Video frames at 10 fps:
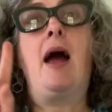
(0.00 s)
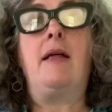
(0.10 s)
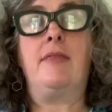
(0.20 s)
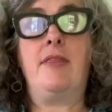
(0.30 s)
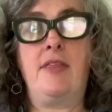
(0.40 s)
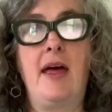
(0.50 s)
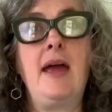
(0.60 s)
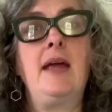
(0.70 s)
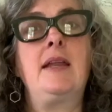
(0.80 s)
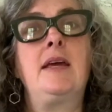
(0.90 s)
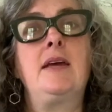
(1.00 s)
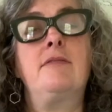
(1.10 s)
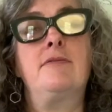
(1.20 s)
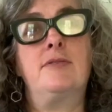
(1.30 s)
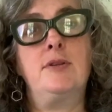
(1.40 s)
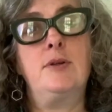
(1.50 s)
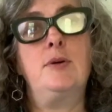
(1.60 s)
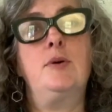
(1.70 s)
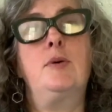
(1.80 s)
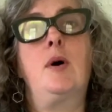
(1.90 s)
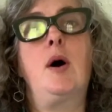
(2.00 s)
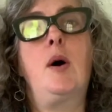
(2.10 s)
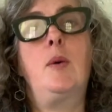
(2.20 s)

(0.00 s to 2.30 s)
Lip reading: And then he flew